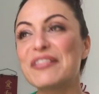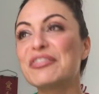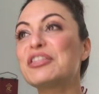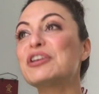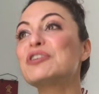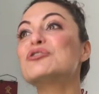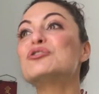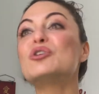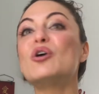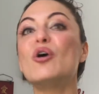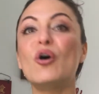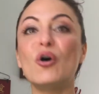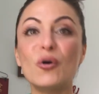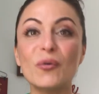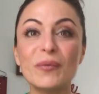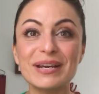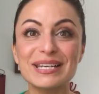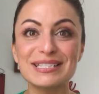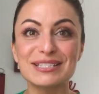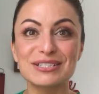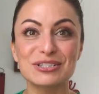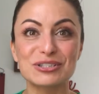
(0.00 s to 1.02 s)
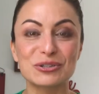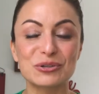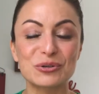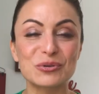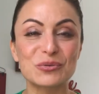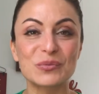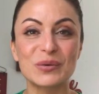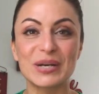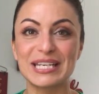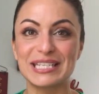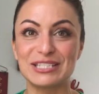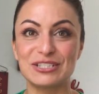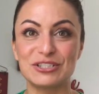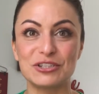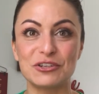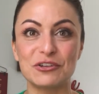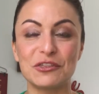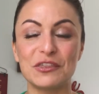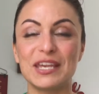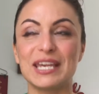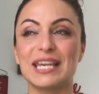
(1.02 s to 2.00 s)
There's always a certain way to
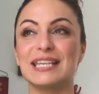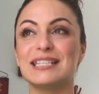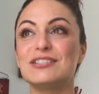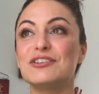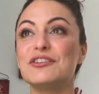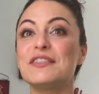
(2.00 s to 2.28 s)
do things.